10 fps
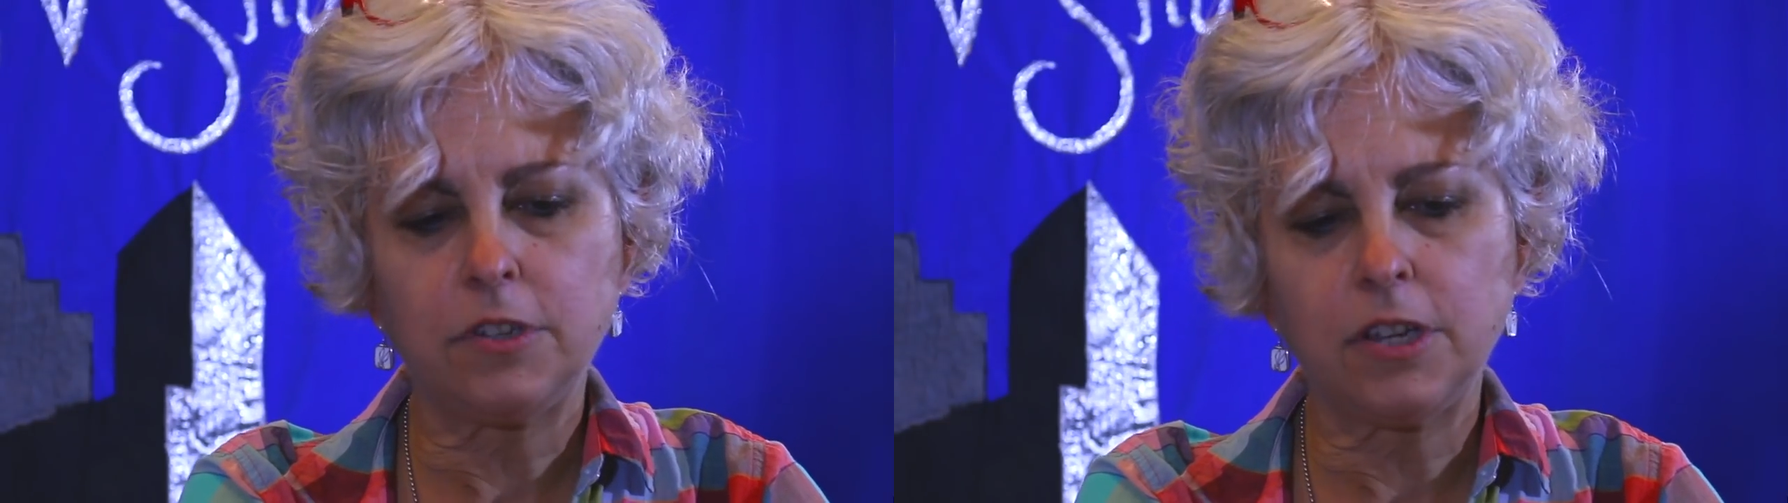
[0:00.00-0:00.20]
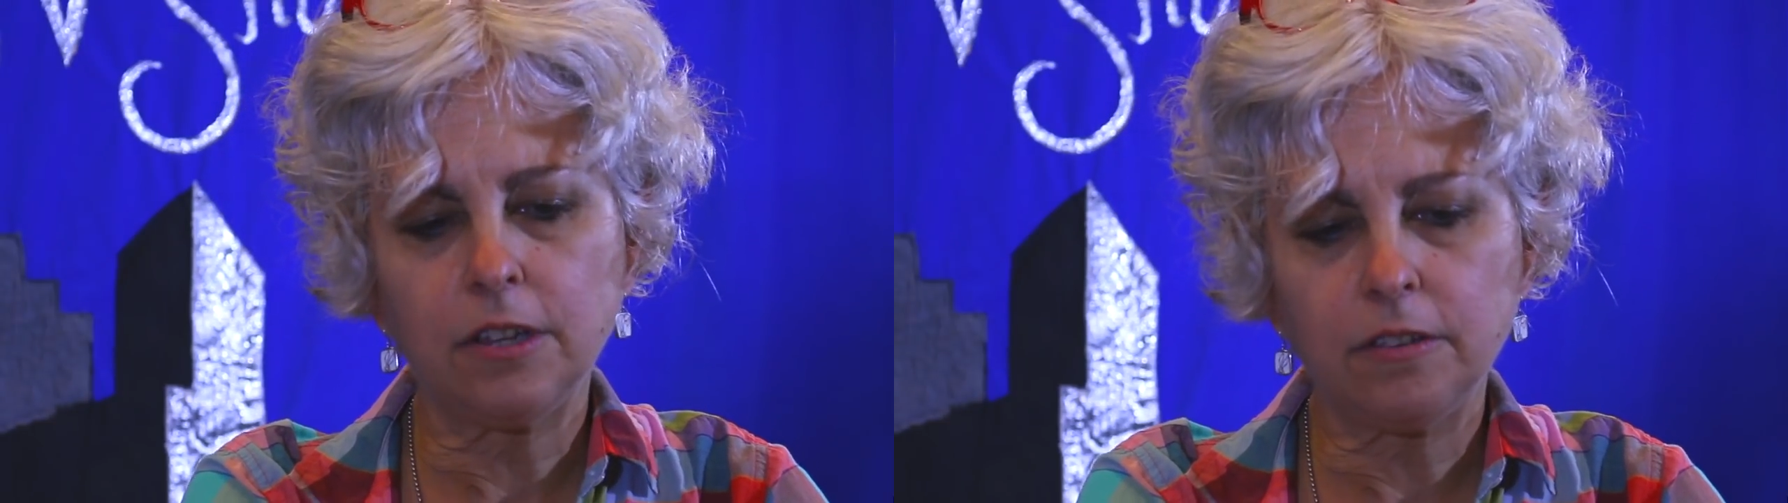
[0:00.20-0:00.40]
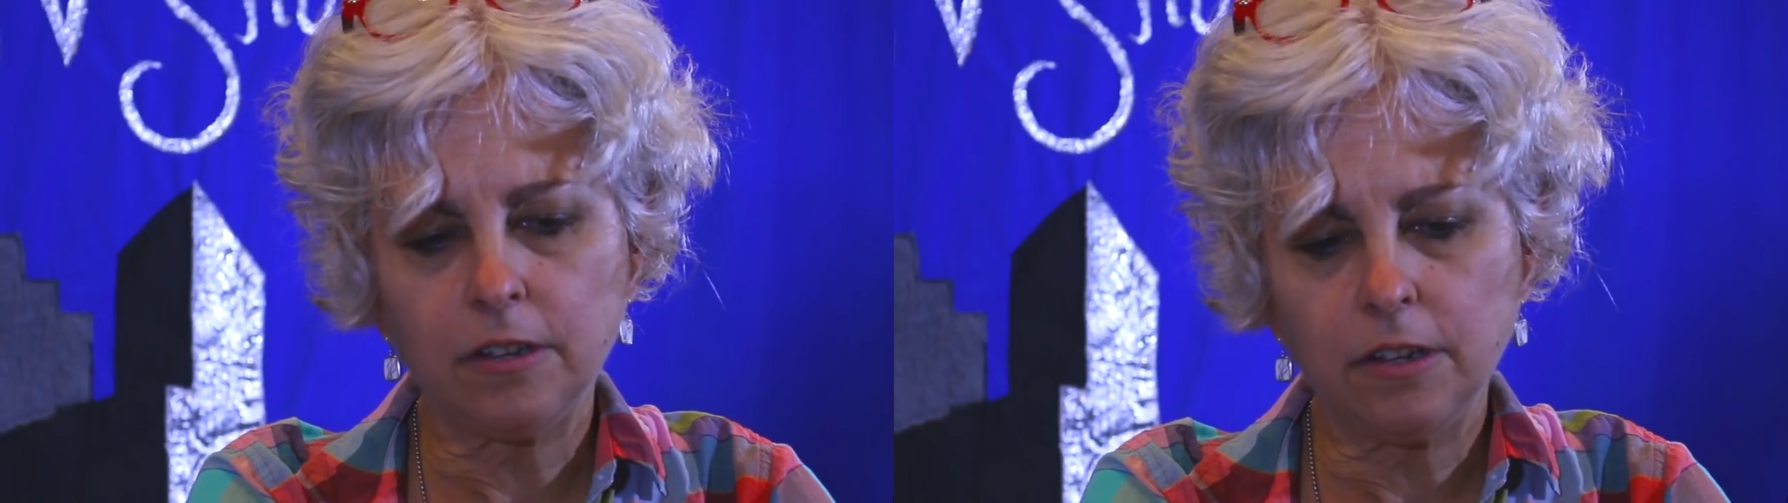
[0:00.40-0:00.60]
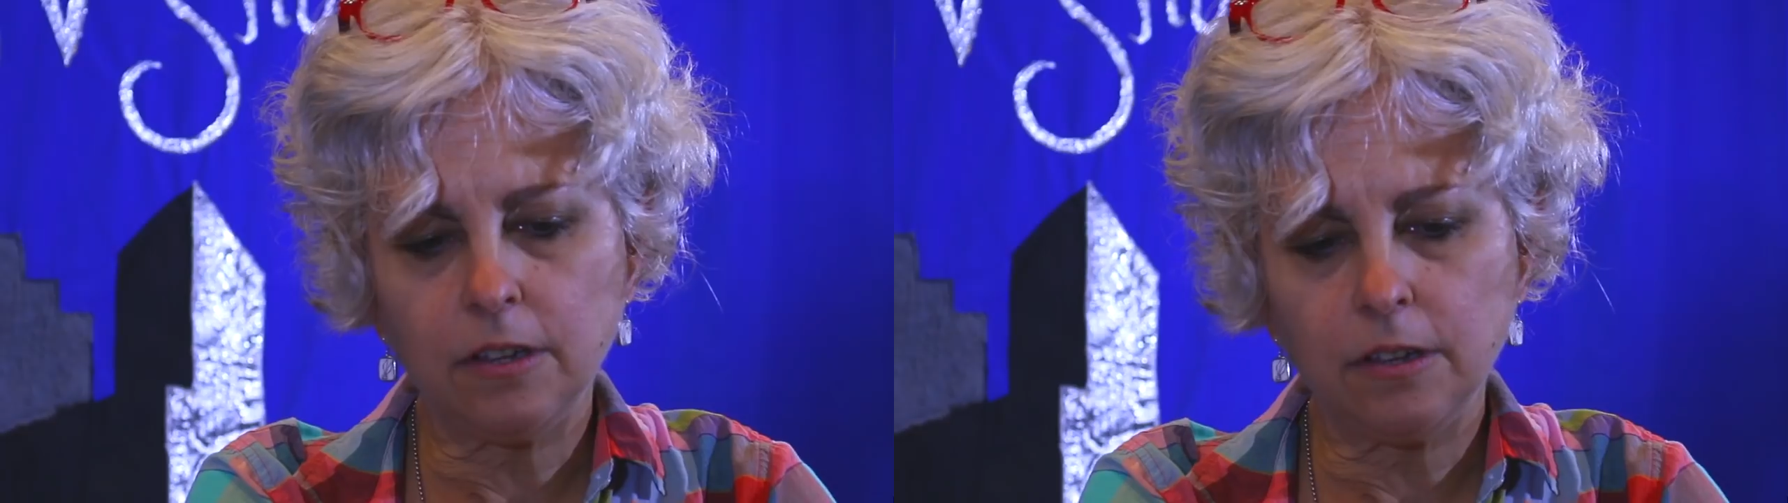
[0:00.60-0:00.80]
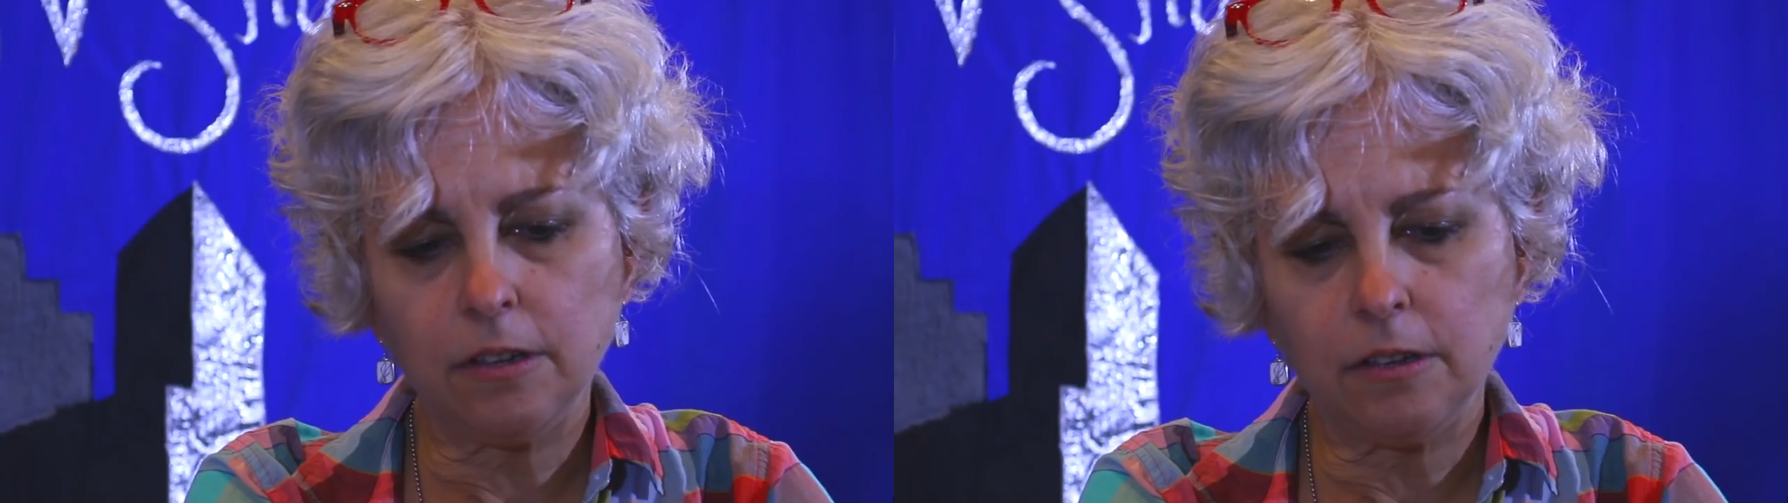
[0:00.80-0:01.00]

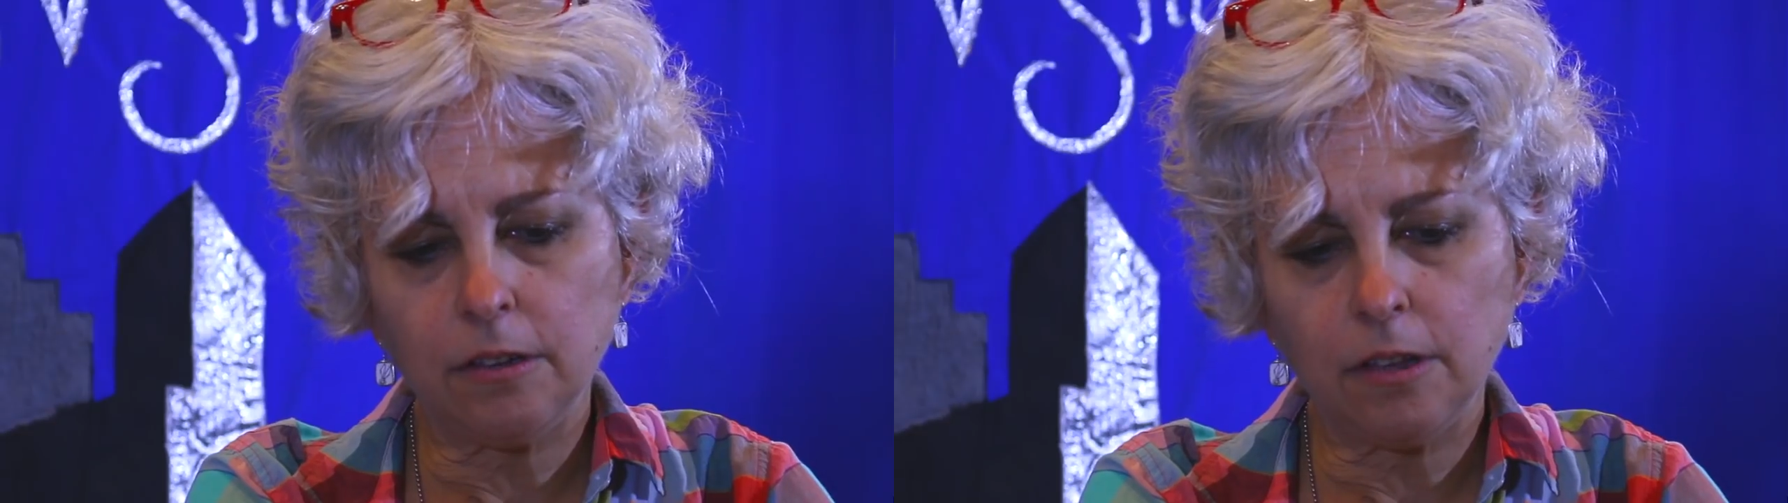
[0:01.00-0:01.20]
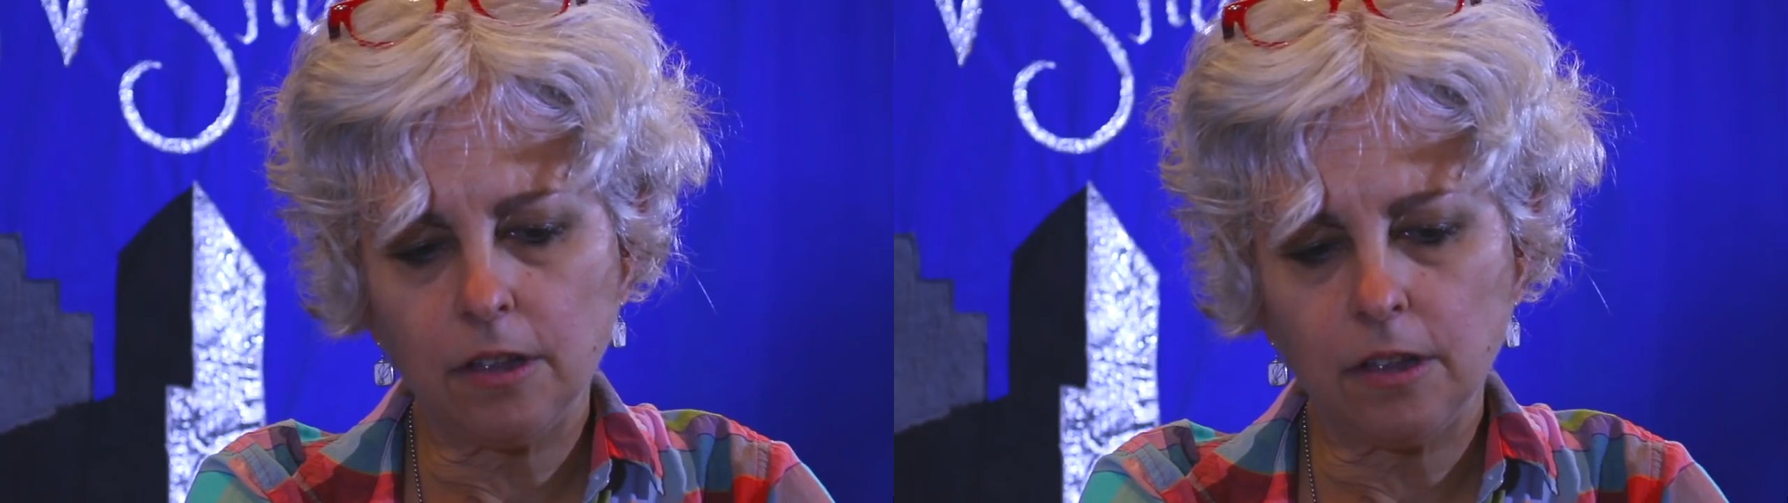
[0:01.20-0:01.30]
Disney